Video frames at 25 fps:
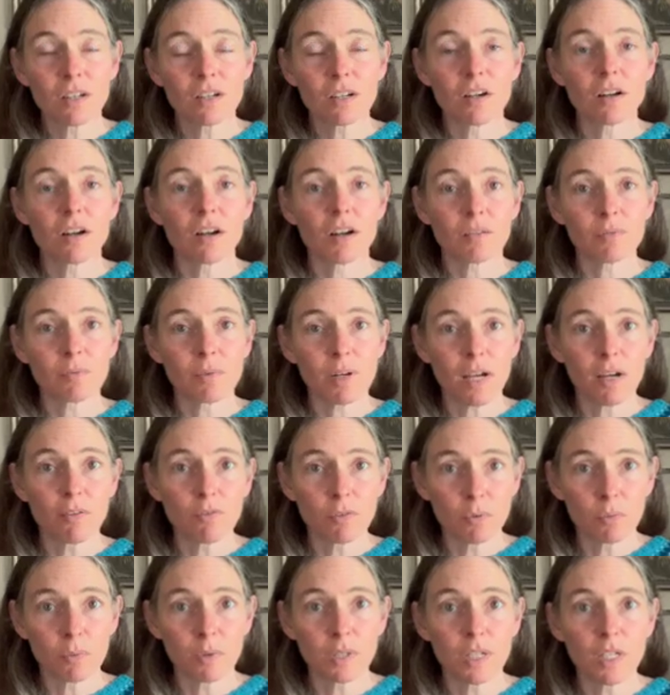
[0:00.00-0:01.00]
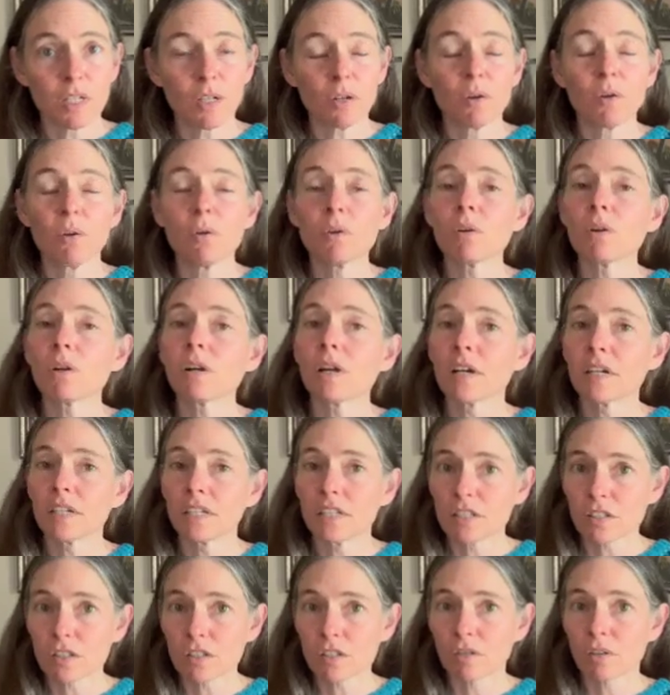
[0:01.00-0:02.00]
on Ravelry or on
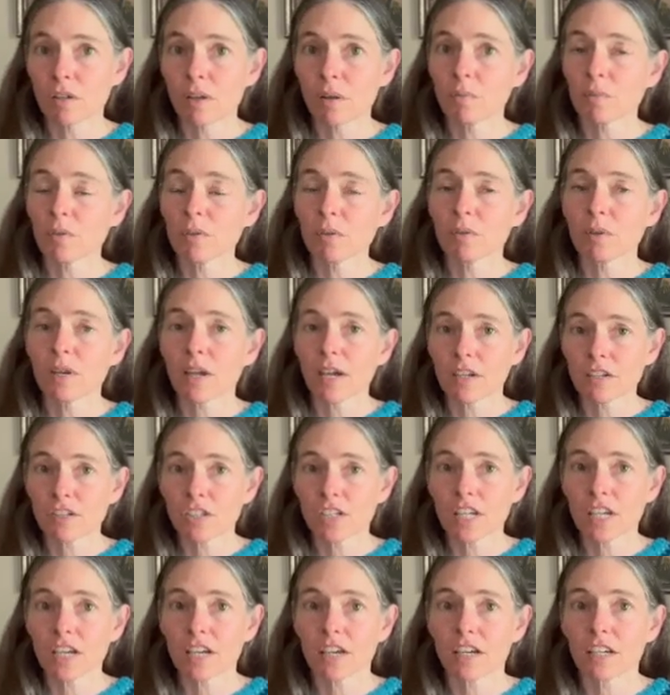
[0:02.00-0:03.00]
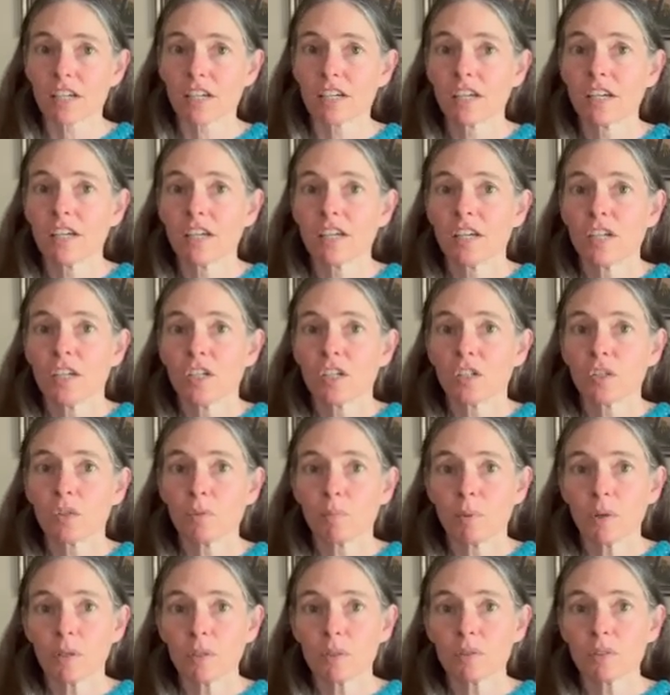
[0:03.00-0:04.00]
Instagram with the hashtag you
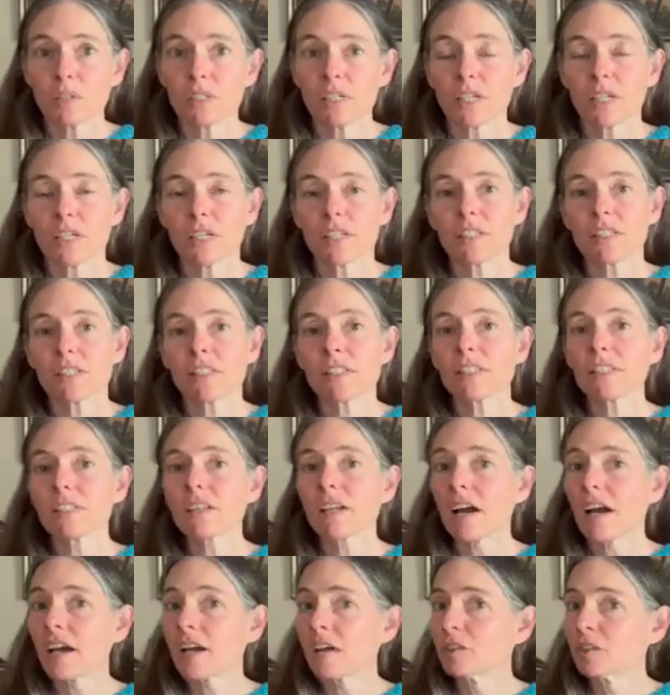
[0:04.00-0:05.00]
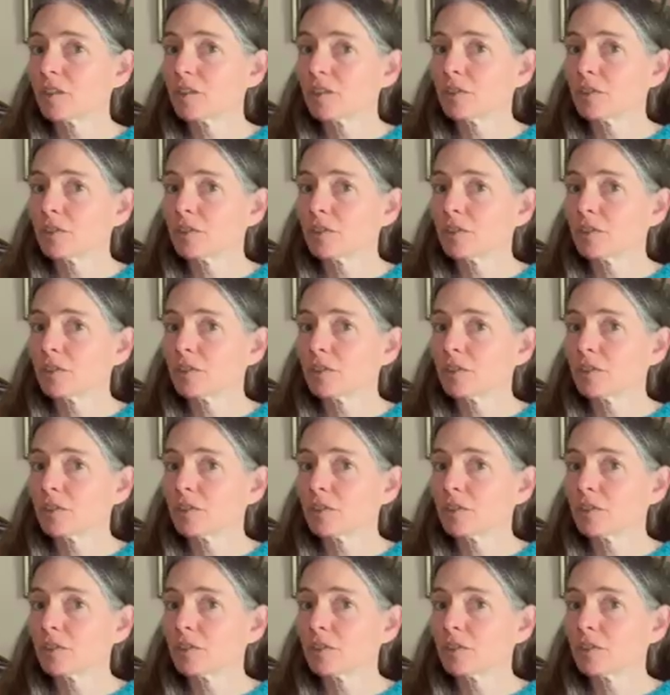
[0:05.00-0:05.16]
post a styled